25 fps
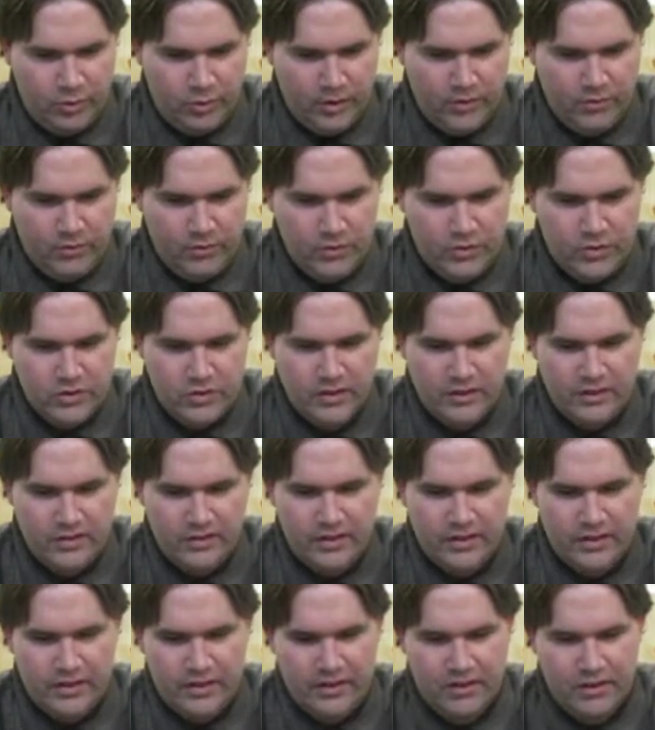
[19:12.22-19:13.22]
read in verse
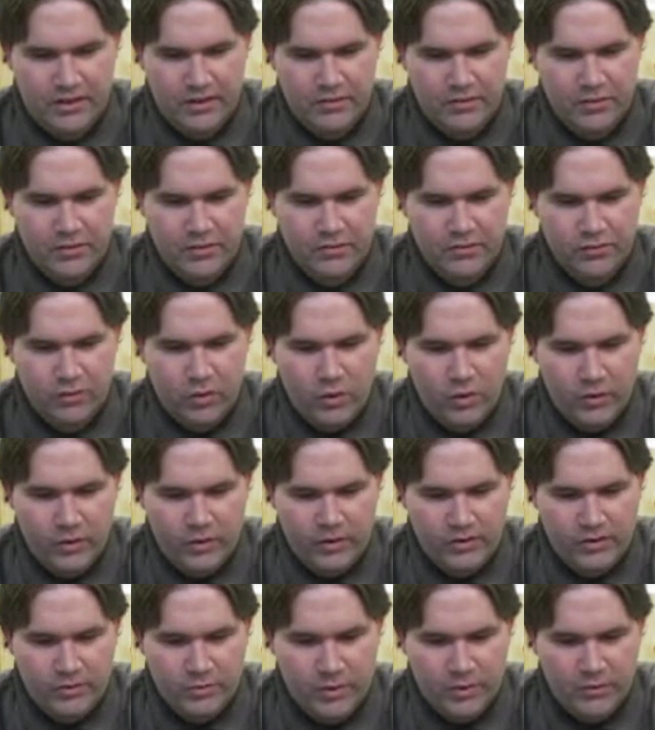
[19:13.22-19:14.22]
16, And of his
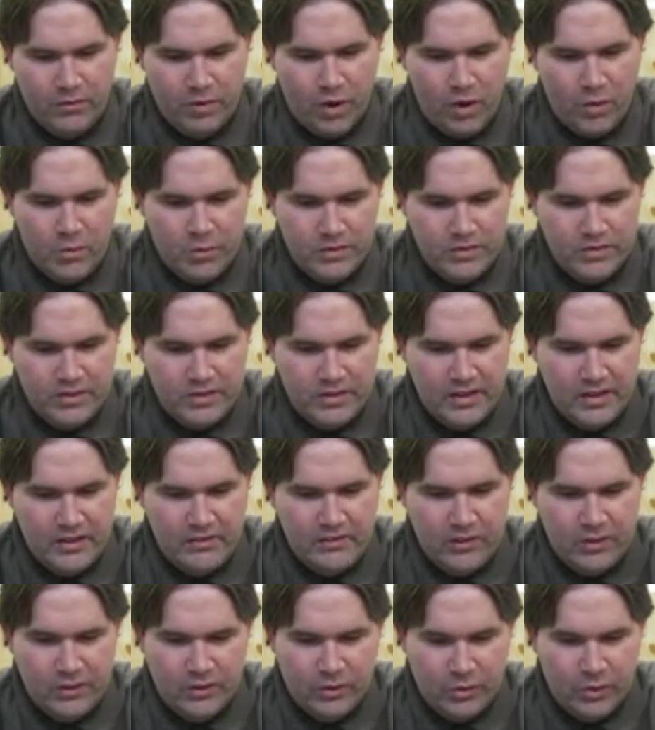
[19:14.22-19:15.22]
fullness we have all
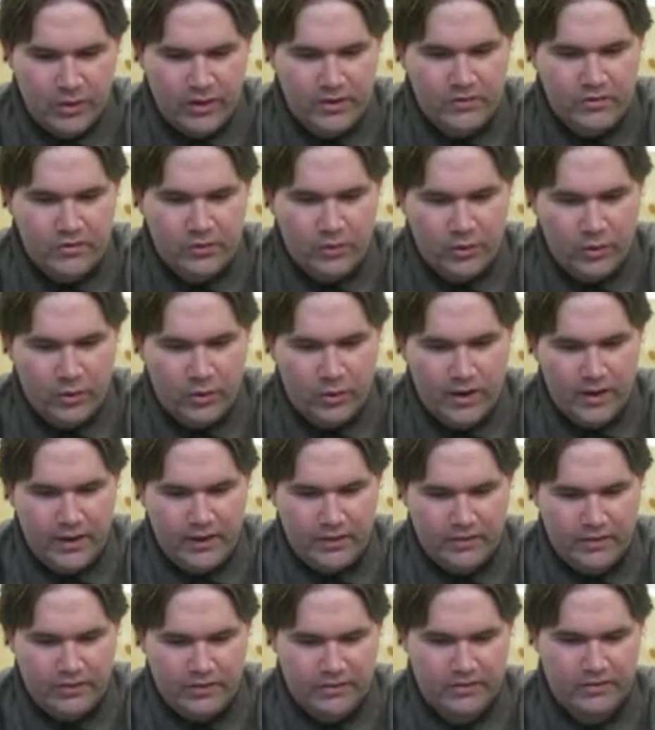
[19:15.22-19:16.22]
received in grace for
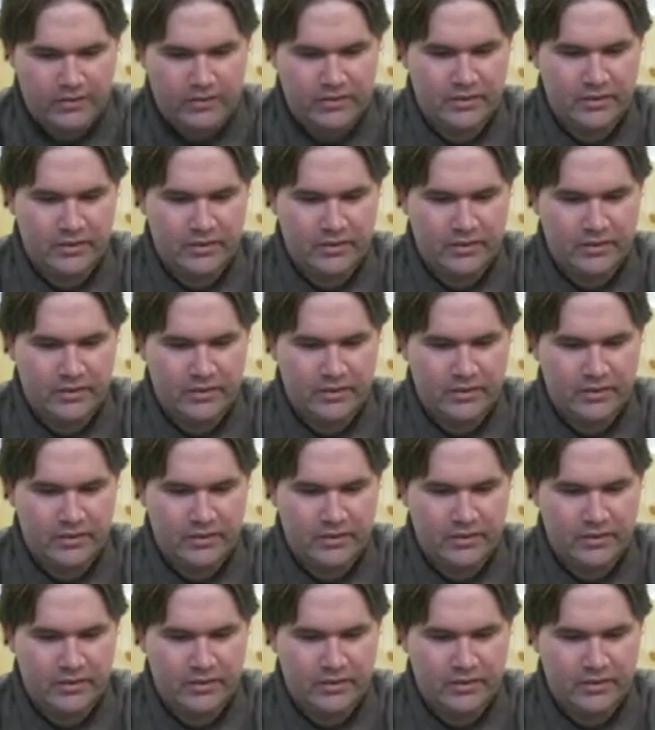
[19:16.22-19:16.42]
grace.